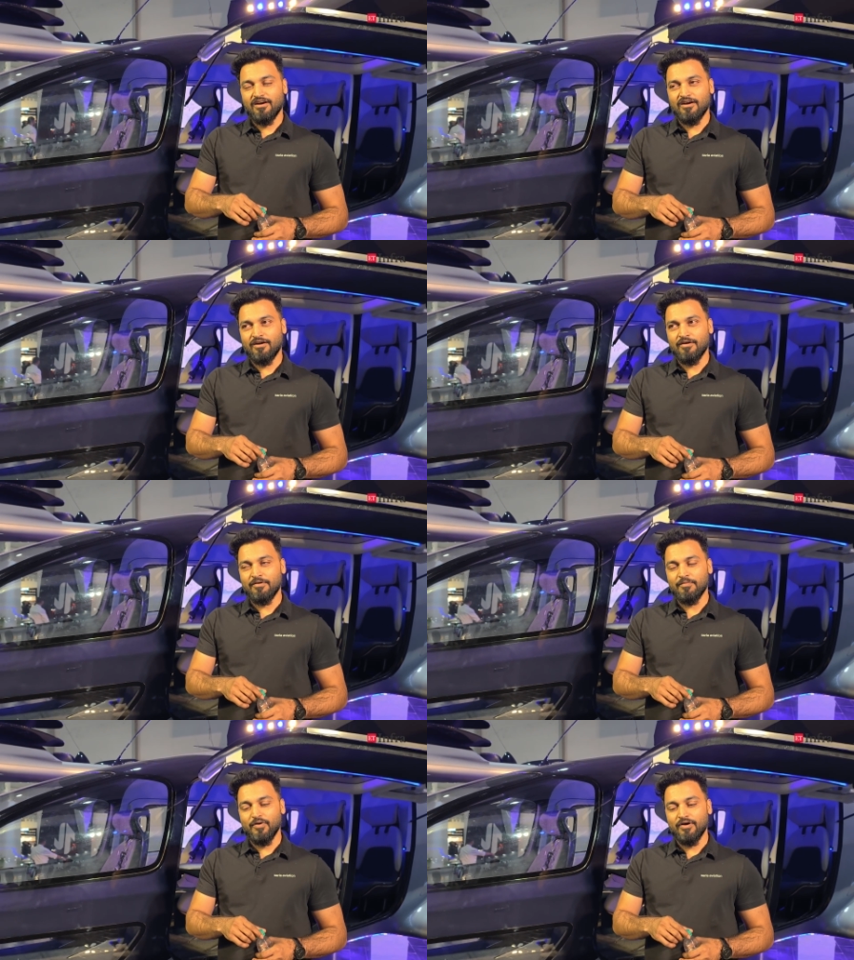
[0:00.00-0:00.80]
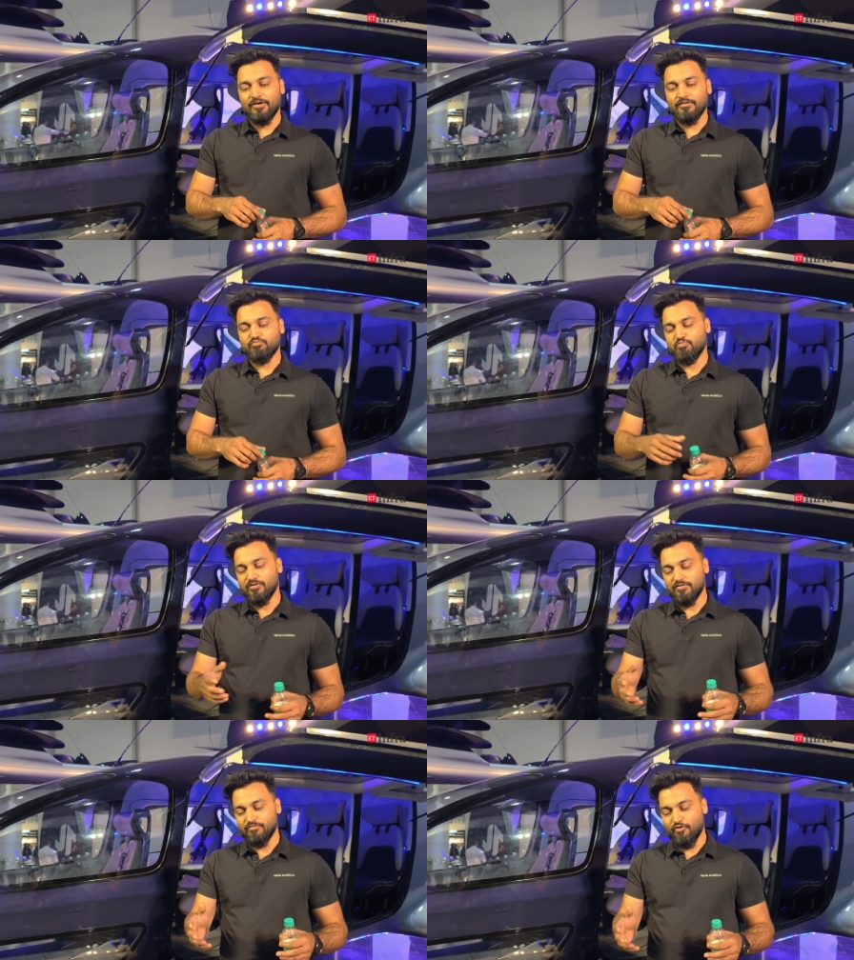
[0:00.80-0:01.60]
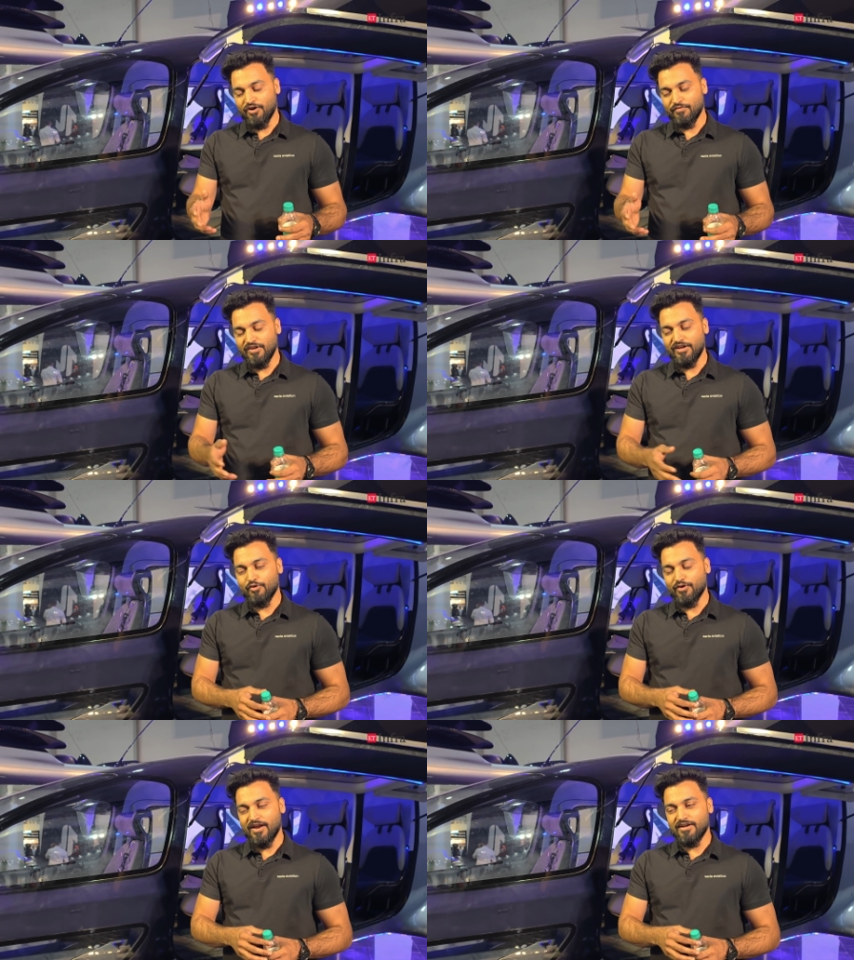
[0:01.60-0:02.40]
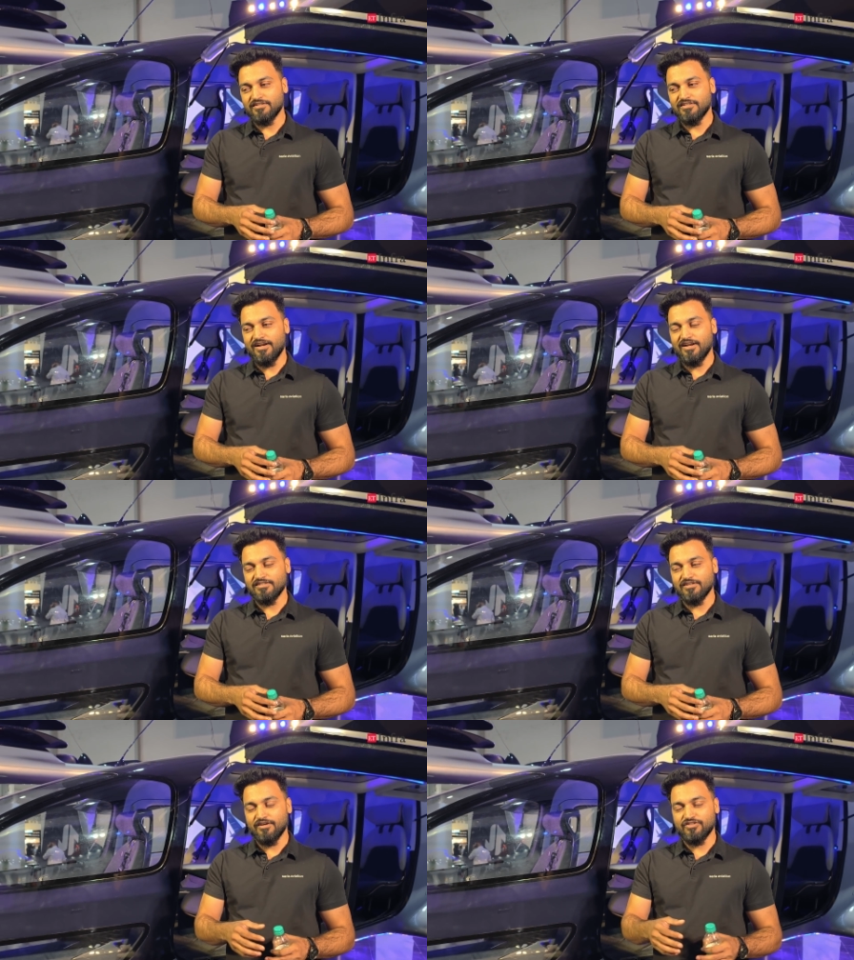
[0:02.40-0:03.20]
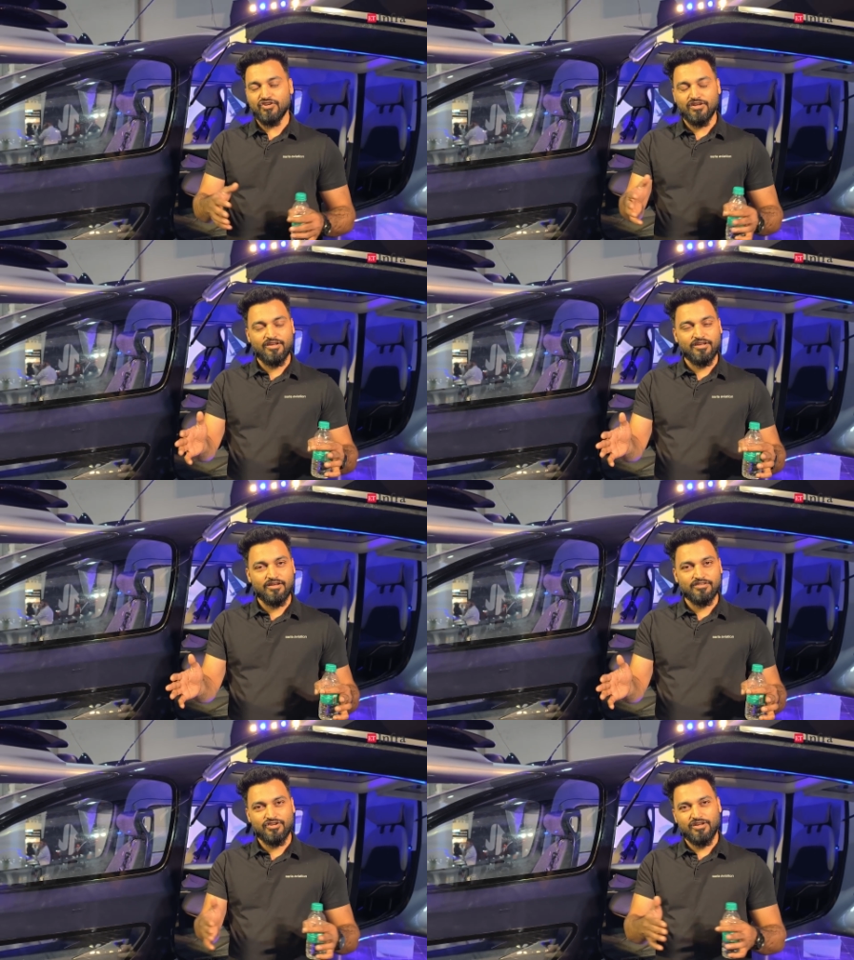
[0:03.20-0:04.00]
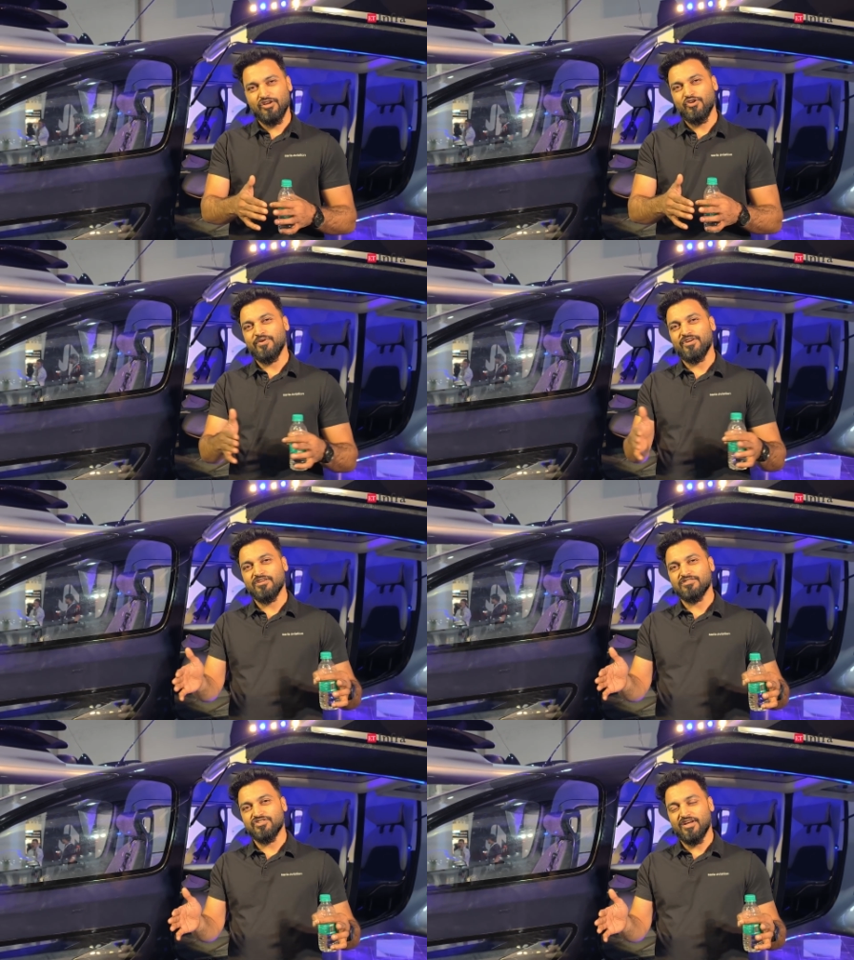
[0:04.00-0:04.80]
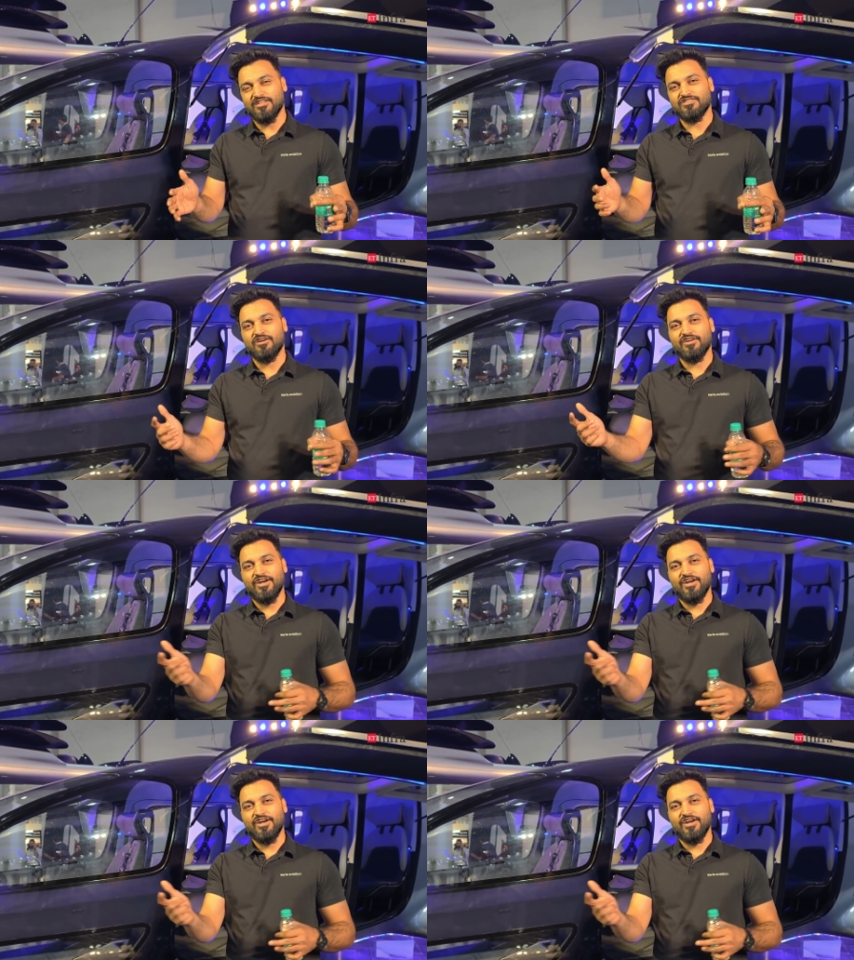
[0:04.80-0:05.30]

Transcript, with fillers: Uh, uh, what we look at is at least a uh, three three kilometer stretch,